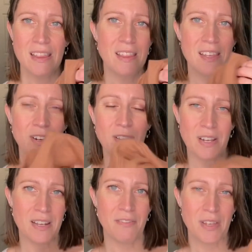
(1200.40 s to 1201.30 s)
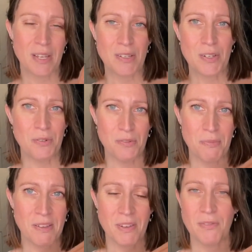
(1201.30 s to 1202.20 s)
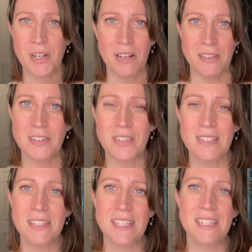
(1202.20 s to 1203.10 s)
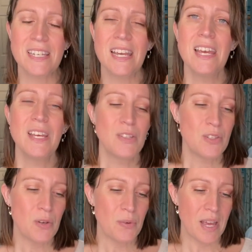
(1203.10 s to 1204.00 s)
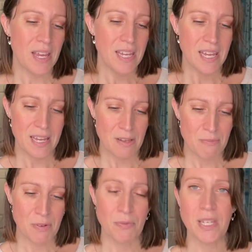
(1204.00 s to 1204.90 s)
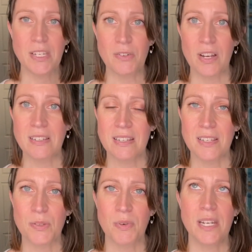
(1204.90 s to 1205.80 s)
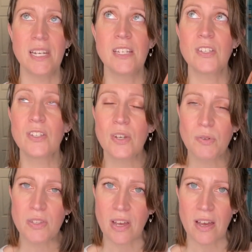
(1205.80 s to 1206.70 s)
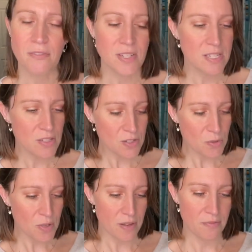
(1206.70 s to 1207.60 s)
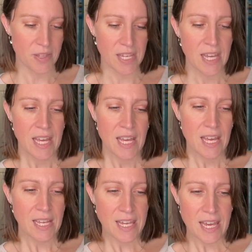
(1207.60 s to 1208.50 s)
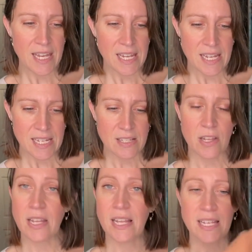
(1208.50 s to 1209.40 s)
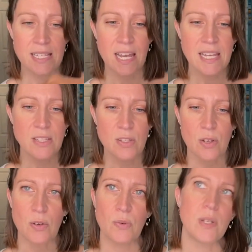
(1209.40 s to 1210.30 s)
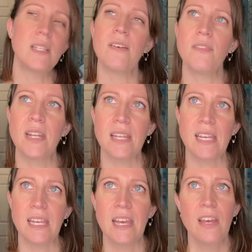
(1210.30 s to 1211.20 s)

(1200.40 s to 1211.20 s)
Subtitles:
they're kind of like two of my favorite colors this season. So I am really drawn to this one, and it is so soft and so comfy. Again, it is on the light side, so definitely